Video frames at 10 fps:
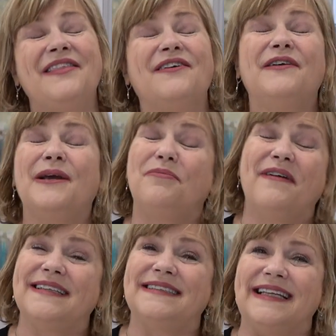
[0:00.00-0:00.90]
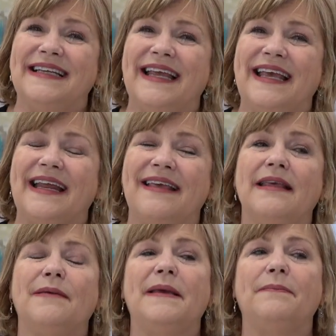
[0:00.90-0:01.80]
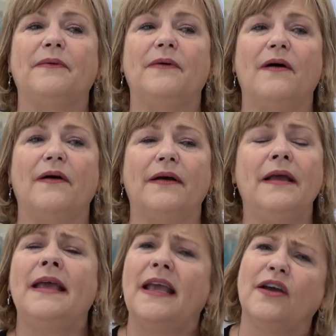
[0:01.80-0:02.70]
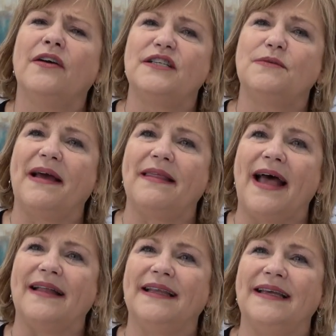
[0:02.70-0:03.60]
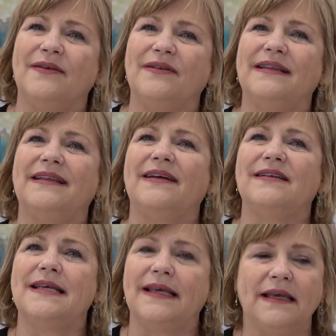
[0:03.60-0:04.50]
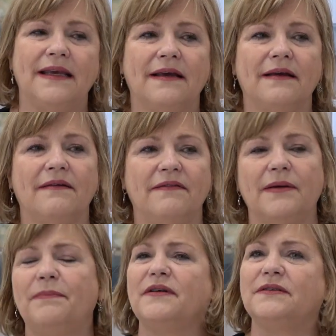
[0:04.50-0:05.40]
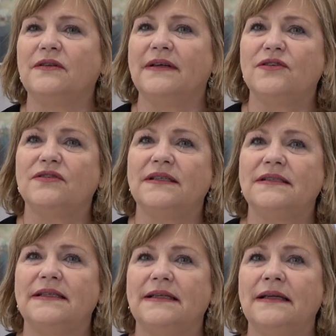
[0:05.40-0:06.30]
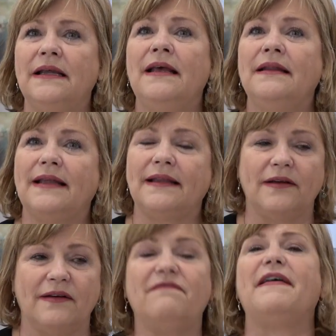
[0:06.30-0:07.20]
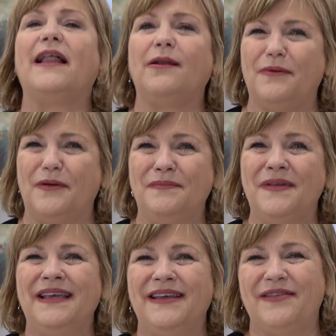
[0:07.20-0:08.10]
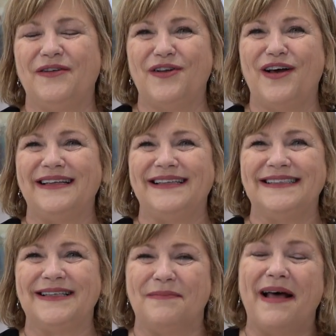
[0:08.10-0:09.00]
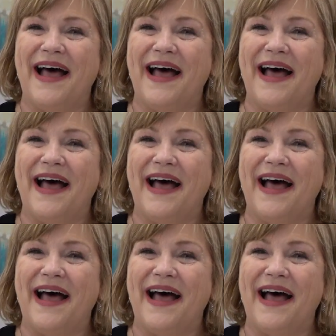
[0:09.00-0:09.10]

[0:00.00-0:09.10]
They're very present, and I think people are encouraged by that. They know that they're taking a very personal interest and that they're available. They're not in some